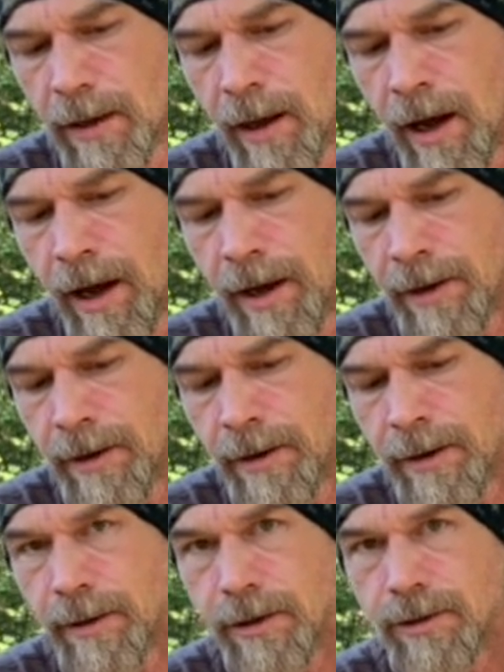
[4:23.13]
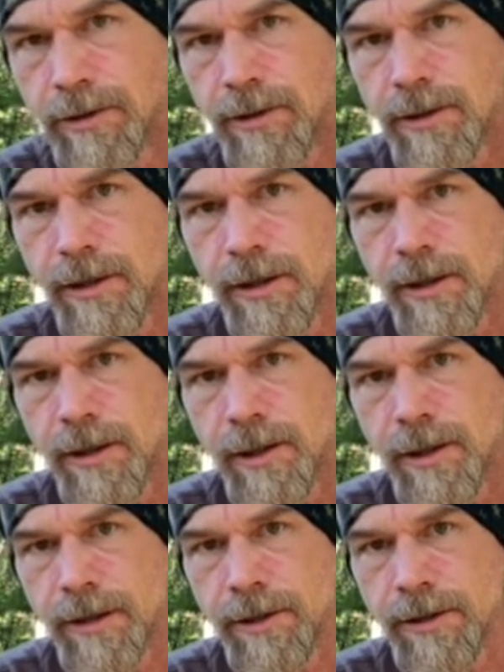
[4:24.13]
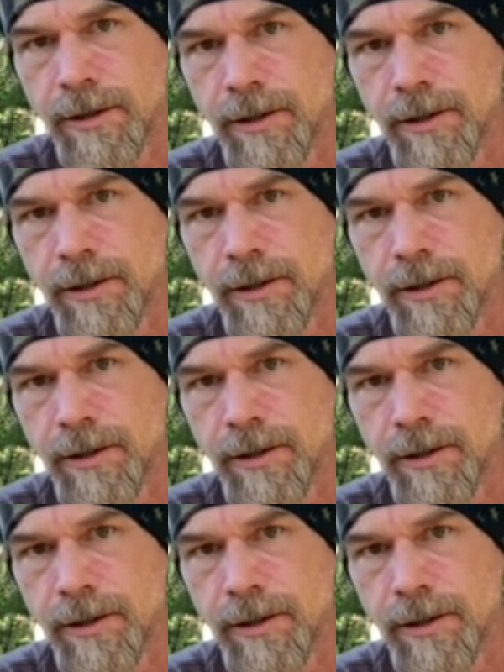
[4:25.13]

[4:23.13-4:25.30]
line that you see in it